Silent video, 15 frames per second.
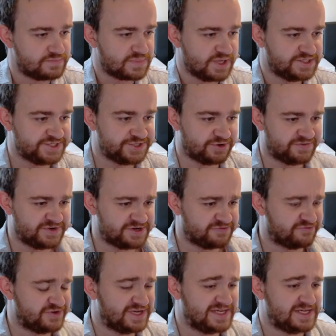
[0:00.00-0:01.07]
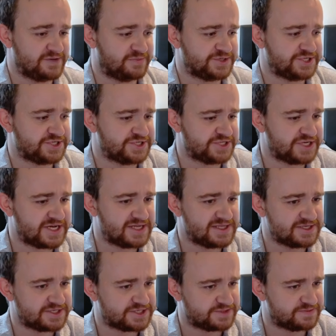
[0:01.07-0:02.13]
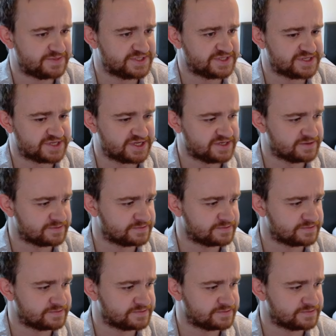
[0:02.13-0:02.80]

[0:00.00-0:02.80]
He's not even really in a position to kill us, is the thing.